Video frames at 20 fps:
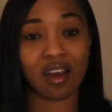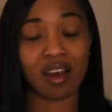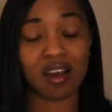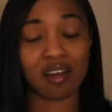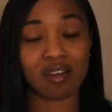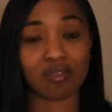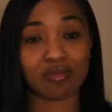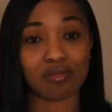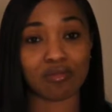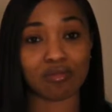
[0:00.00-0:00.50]

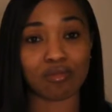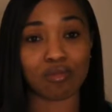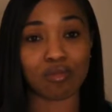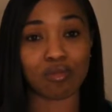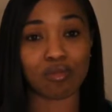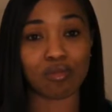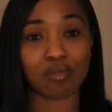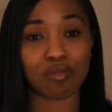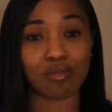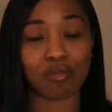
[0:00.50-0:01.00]

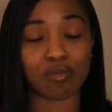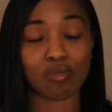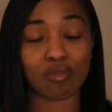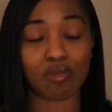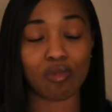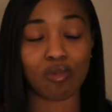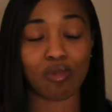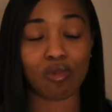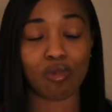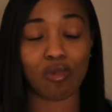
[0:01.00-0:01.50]

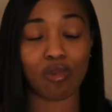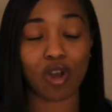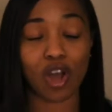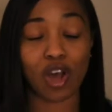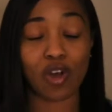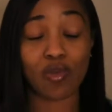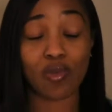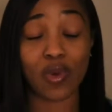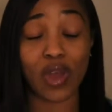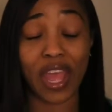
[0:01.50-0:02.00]

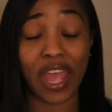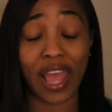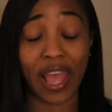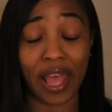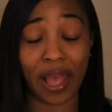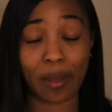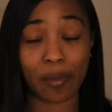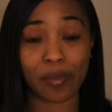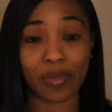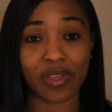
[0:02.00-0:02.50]
of what
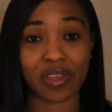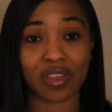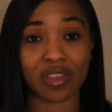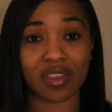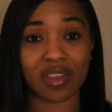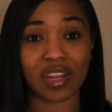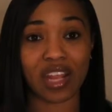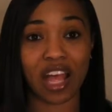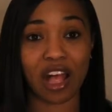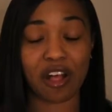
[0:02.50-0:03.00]

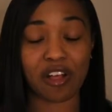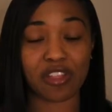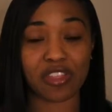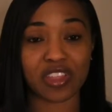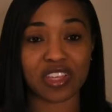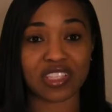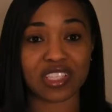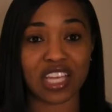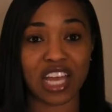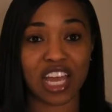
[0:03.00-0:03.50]
happened and how
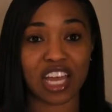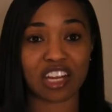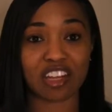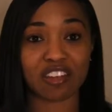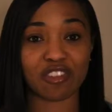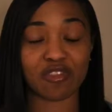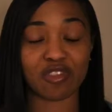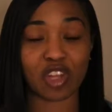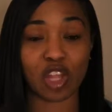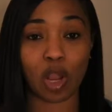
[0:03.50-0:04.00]
things kind
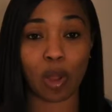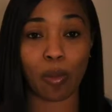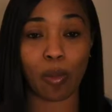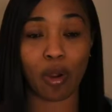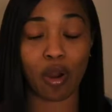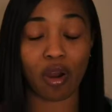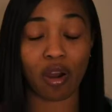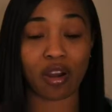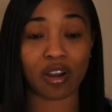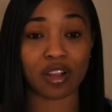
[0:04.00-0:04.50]
of fell
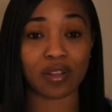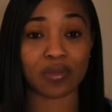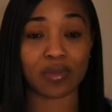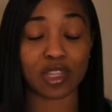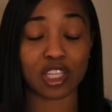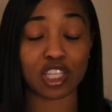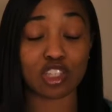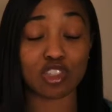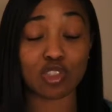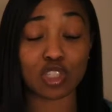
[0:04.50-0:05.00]
apart.
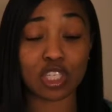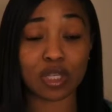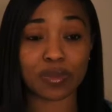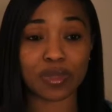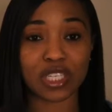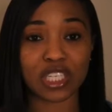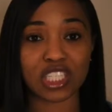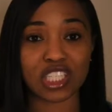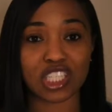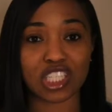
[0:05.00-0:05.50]
Is you can
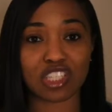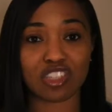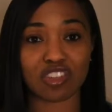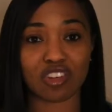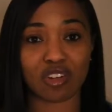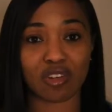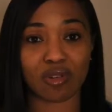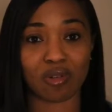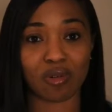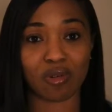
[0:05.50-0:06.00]
begin to
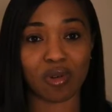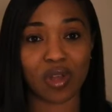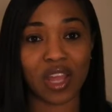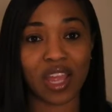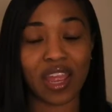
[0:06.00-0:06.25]
journal